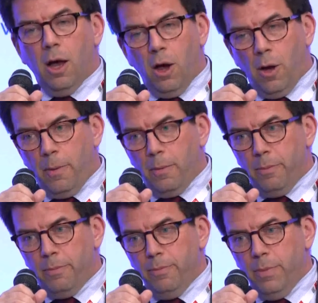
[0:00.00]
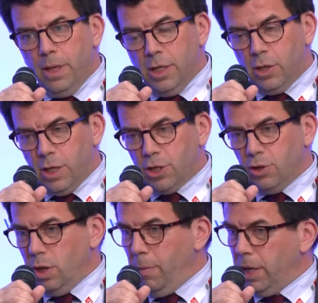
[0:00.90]
Uh,
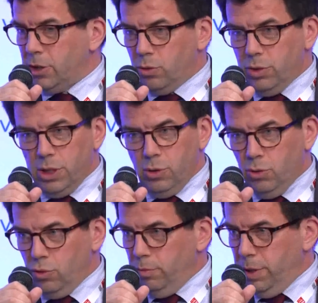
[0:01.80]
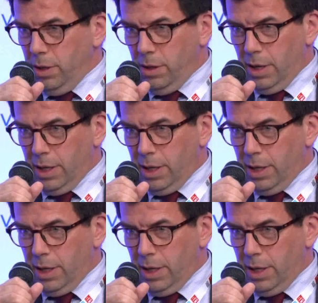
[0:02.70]
international banks continue to be uh,